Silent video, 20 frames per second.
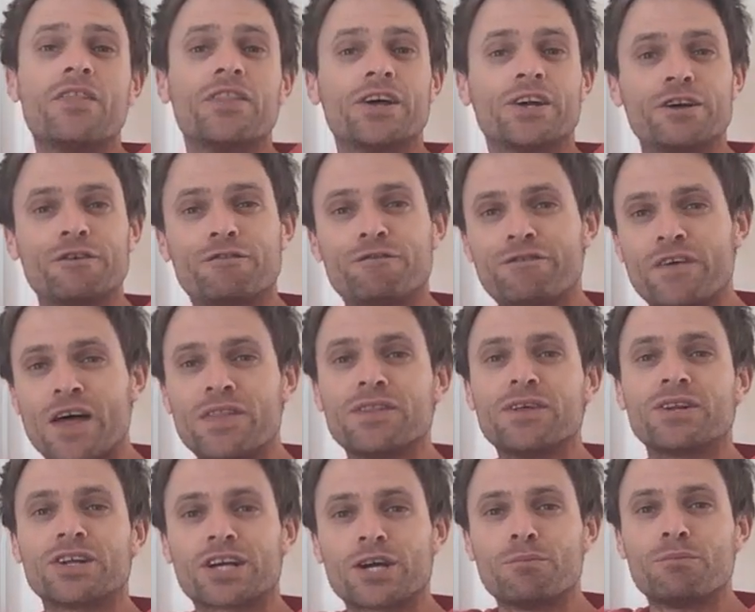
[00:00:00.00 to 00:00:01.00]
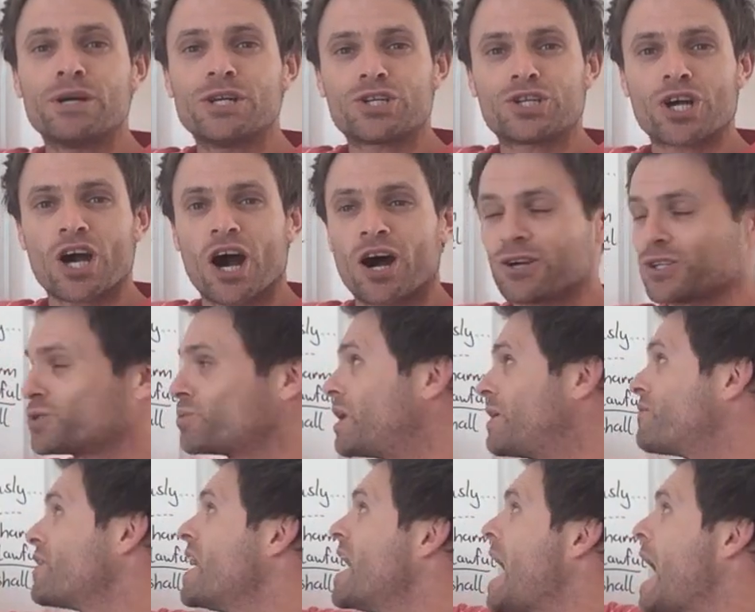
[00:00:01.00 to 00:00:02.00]
The defendant can be charged
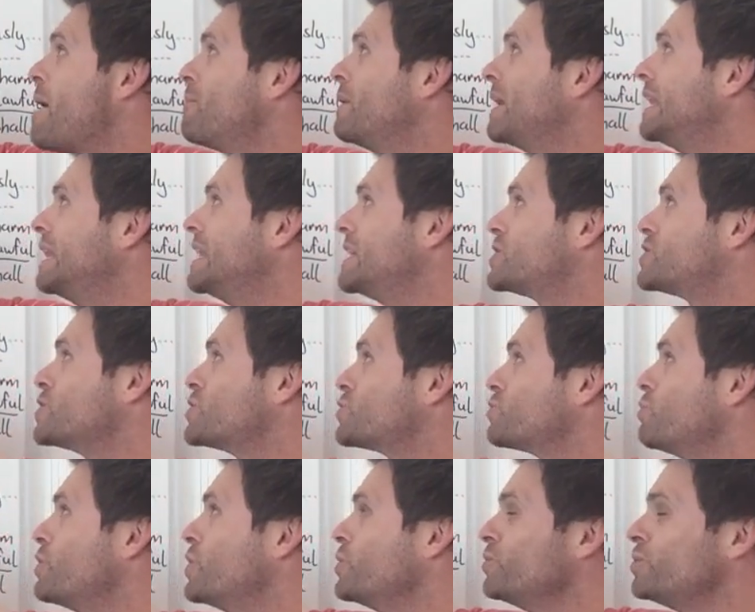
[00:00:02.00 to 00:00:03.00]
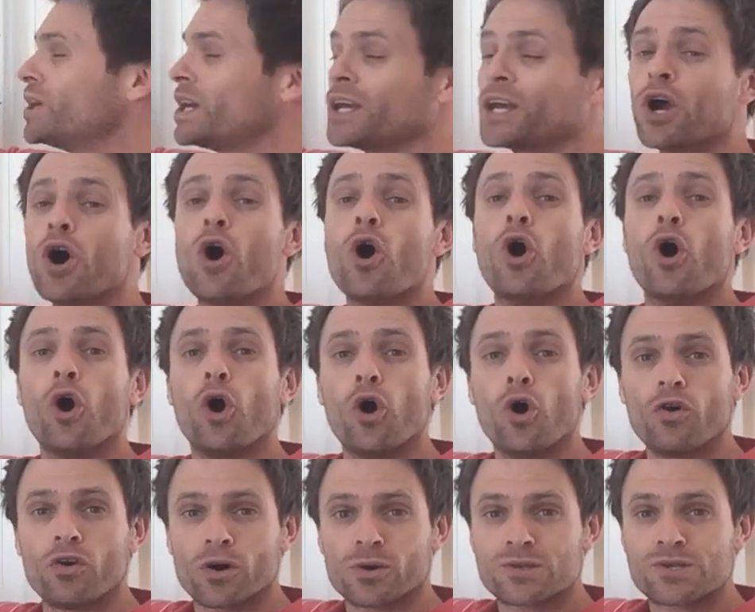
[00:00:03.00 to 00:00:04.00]
with a malicious wounding,
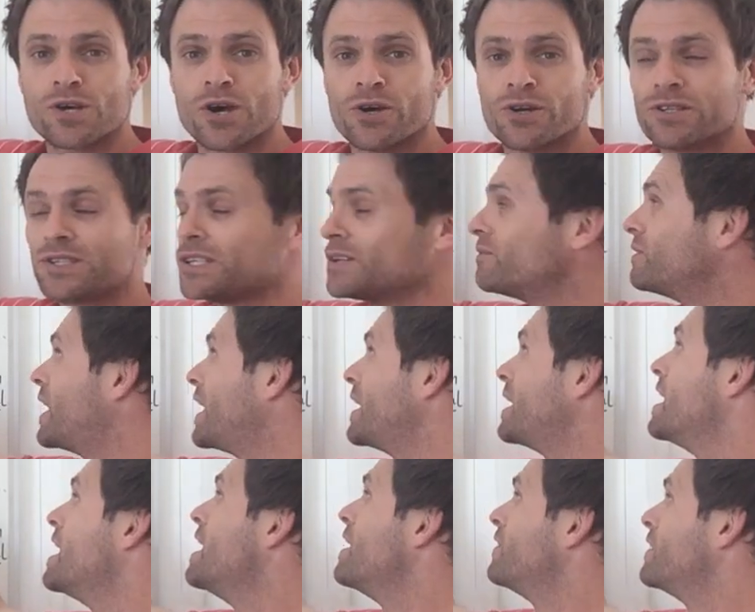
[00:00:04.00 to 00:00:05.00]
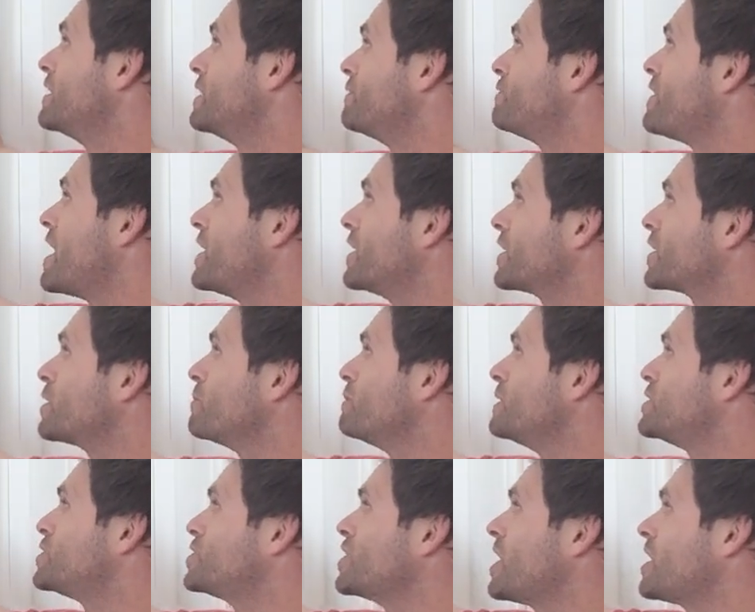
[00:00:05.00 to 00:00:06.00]
or alternatively, the defendant can
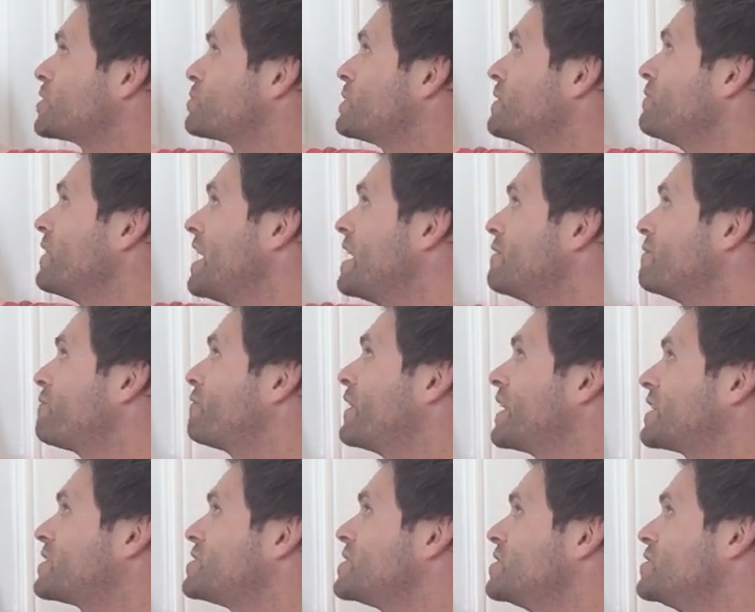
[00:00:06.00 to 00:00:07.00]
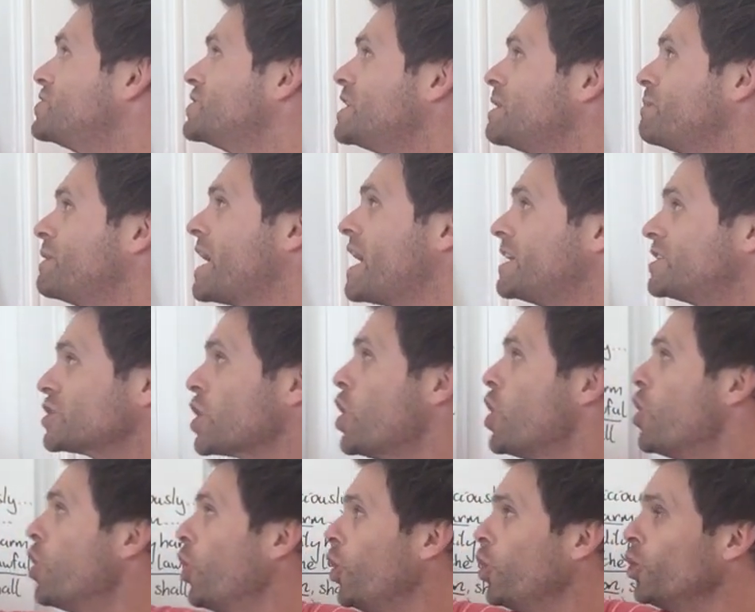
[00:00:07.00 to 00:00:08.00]
be charged with inflicting GBH
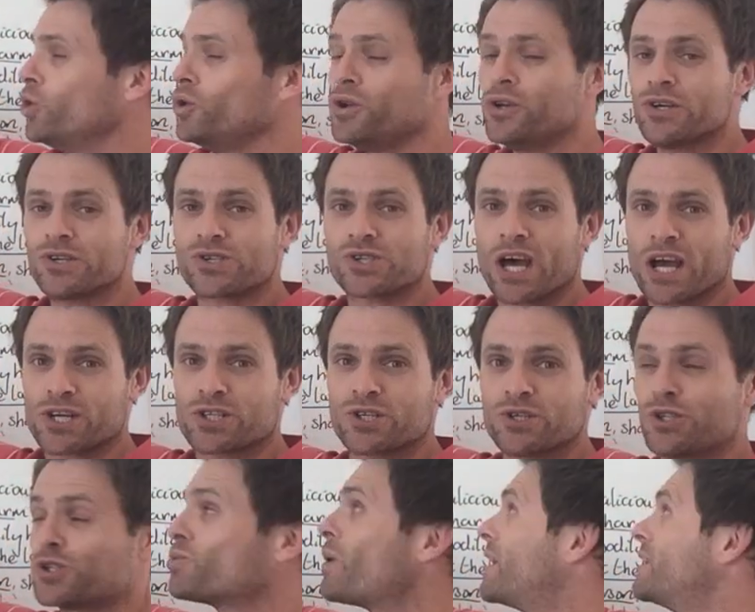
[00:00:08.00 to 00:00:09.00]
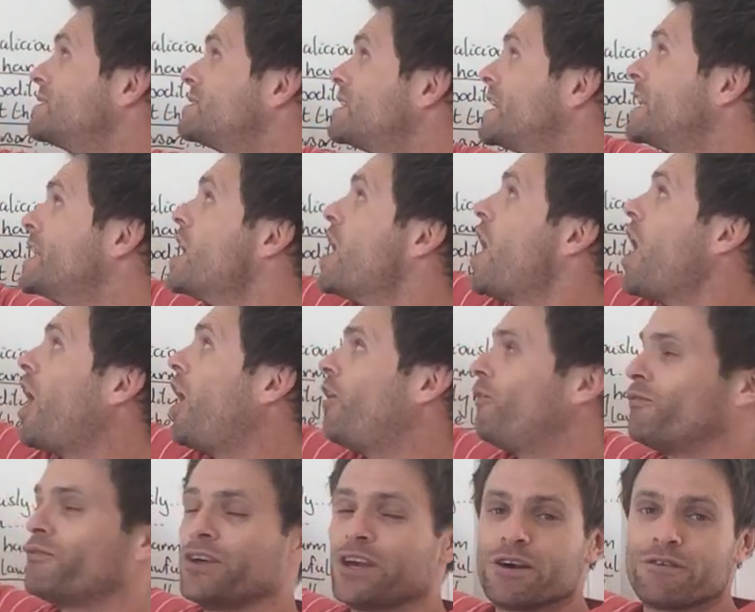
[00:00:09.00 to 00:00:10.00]
under Section 20
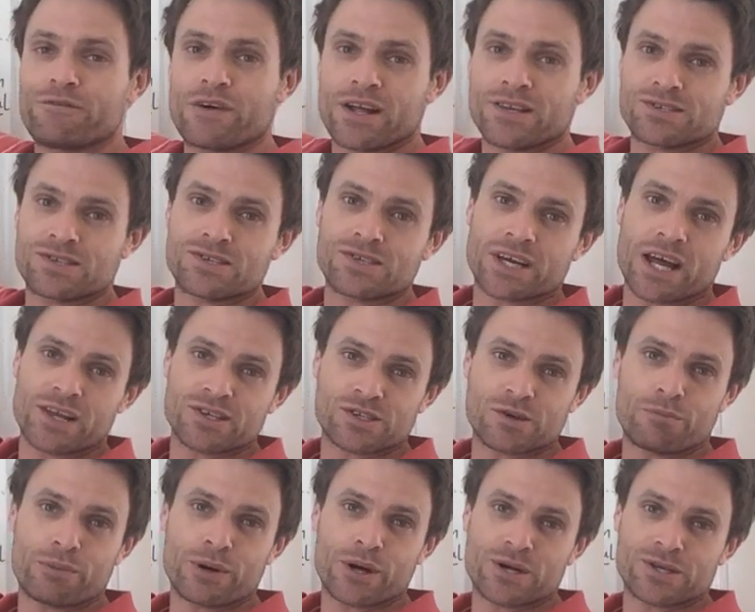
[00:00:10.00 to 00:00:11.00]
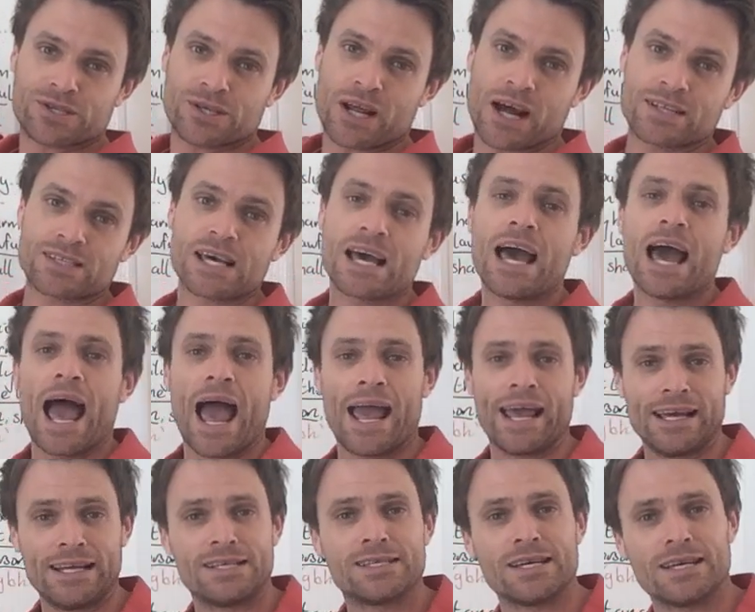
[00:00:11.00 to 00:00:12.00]
of the Offences Against the Person Act
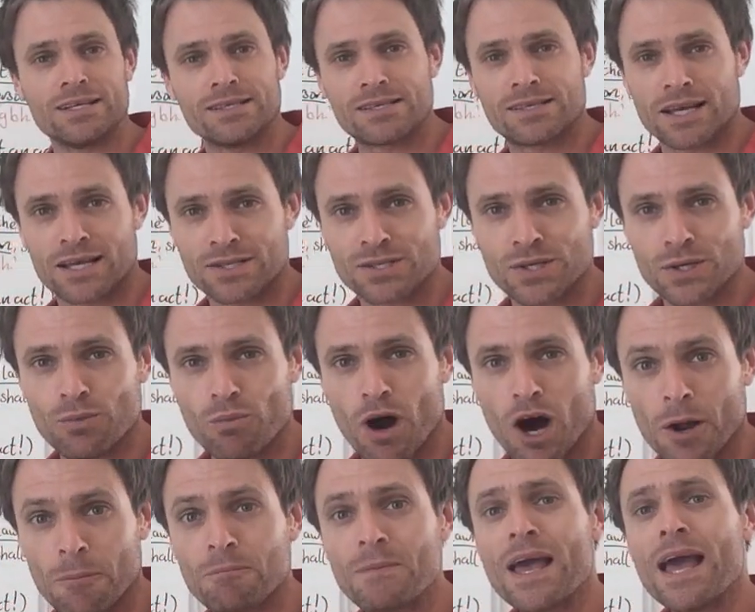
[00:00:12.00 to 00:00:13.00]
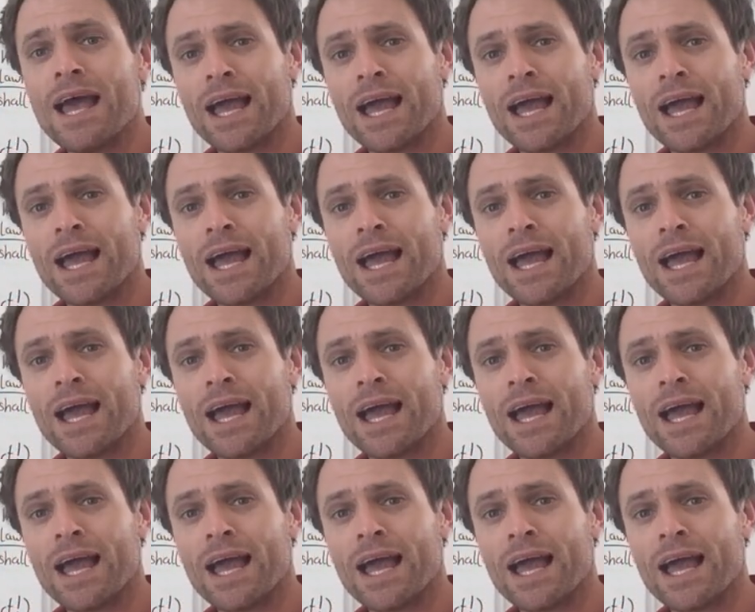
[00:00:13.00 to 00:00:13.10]
1861.